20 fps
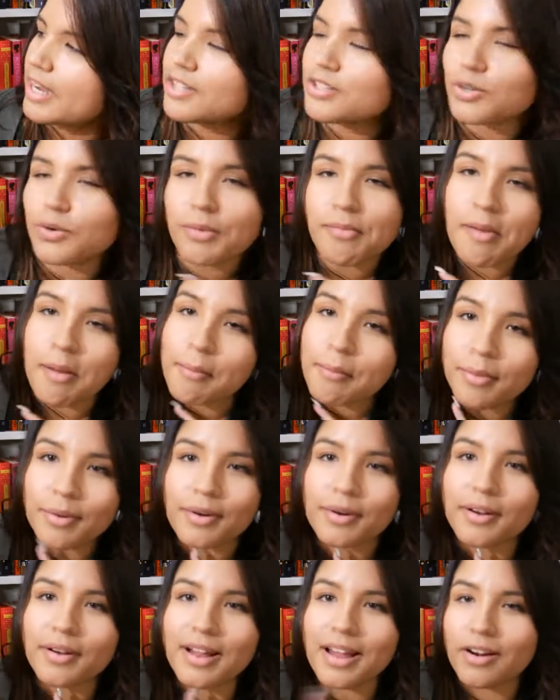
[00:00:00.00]
I don't
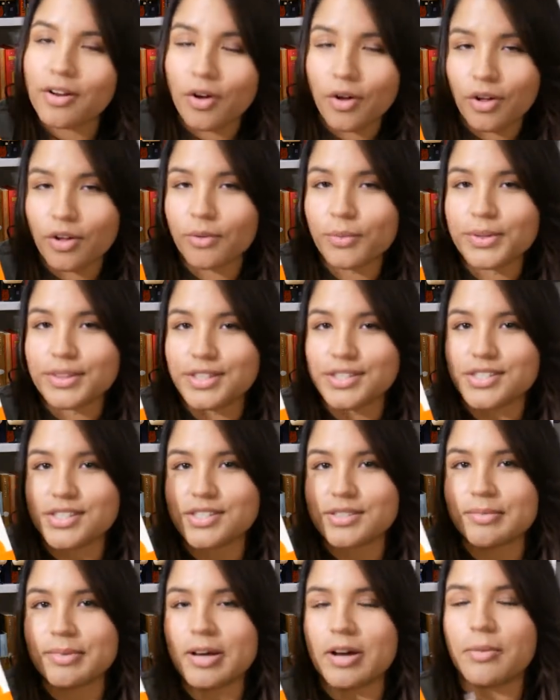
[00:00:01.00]
remember at all what this
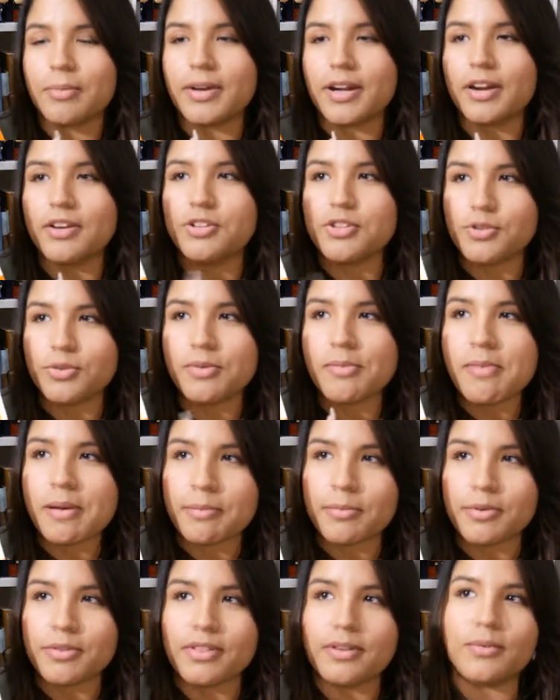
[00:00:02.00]
is about, but I do
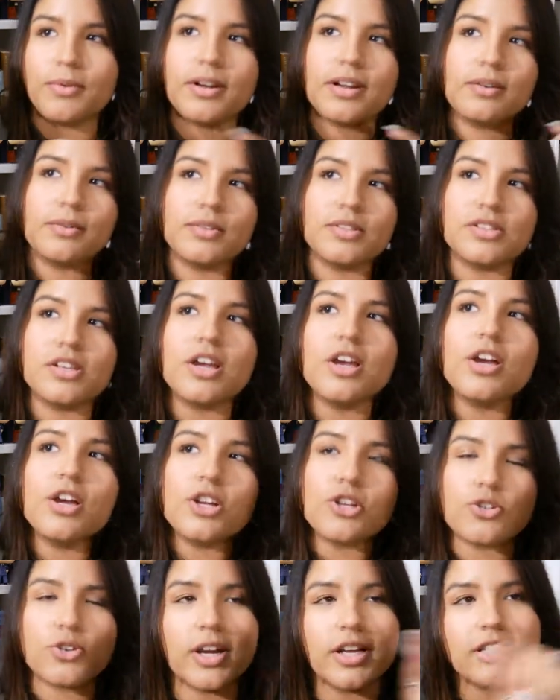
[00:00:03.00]
remember that when I was
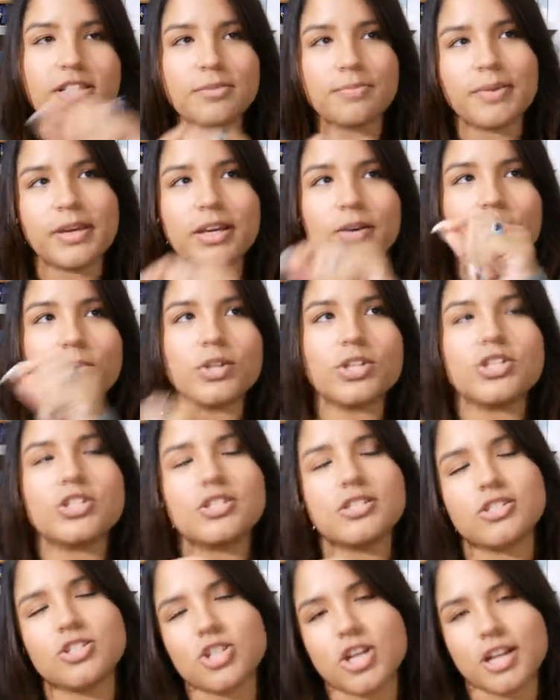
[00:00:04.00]
trying to pick
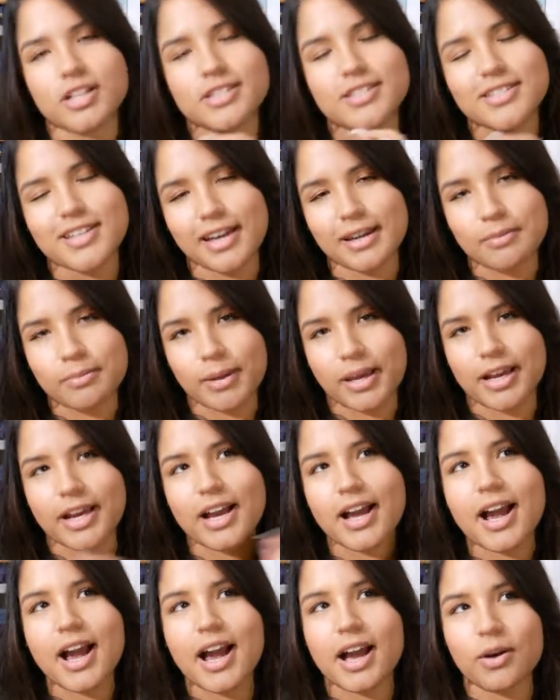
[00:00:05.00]
which John Steinbeck
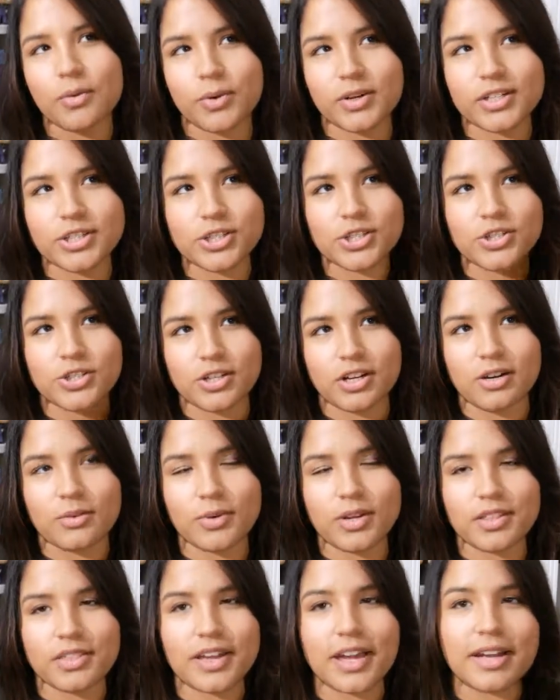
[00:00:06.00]
I wanted to start
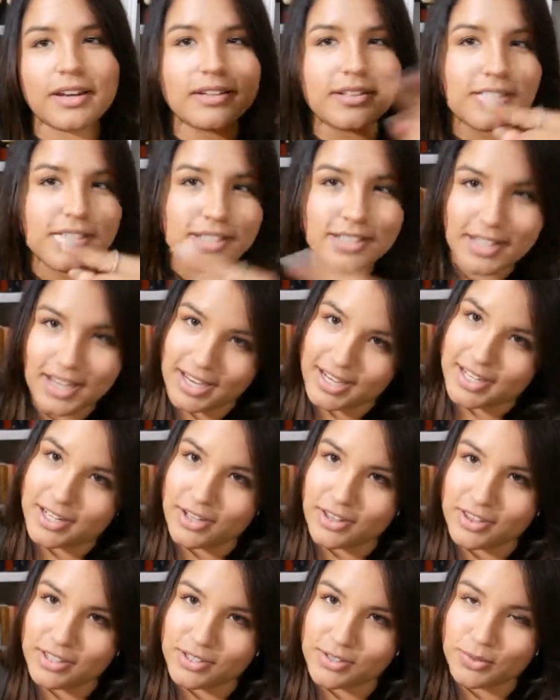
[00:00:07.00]
with, I decided
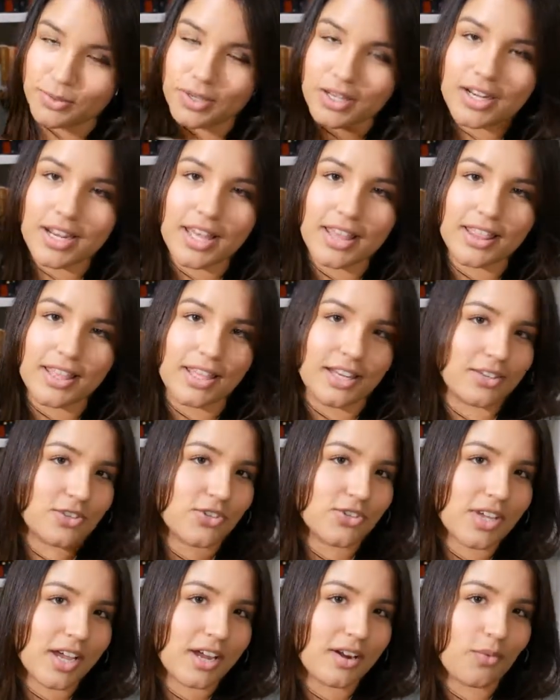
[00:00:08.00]
on this one and then
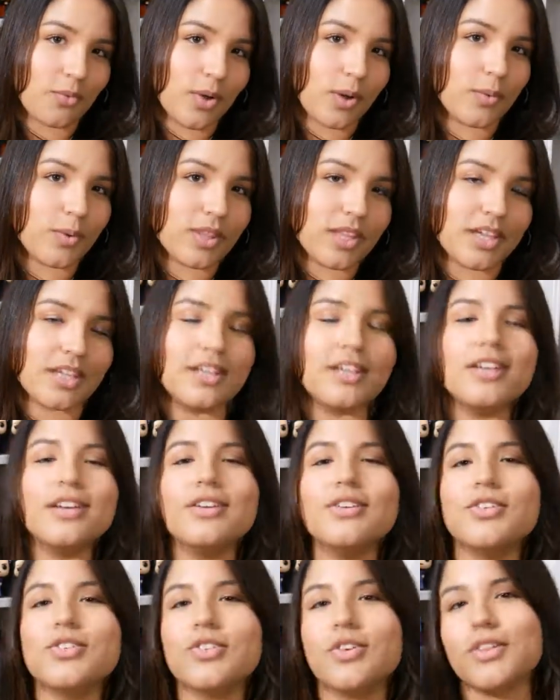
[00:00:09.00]
just kind of went with it.
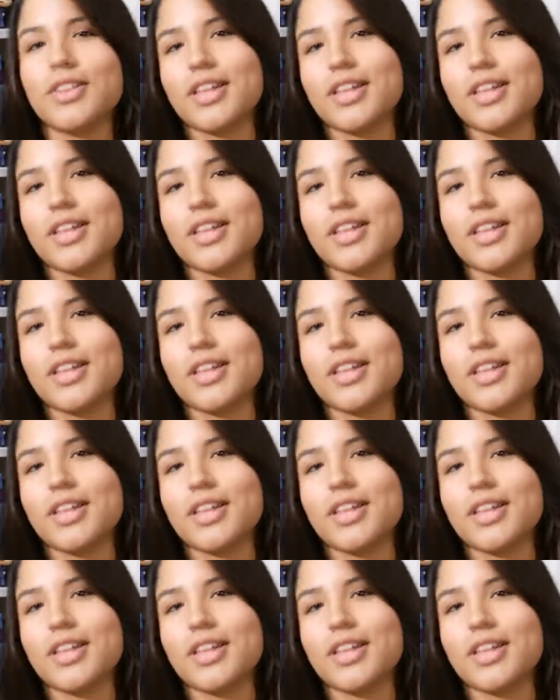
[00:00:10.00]
So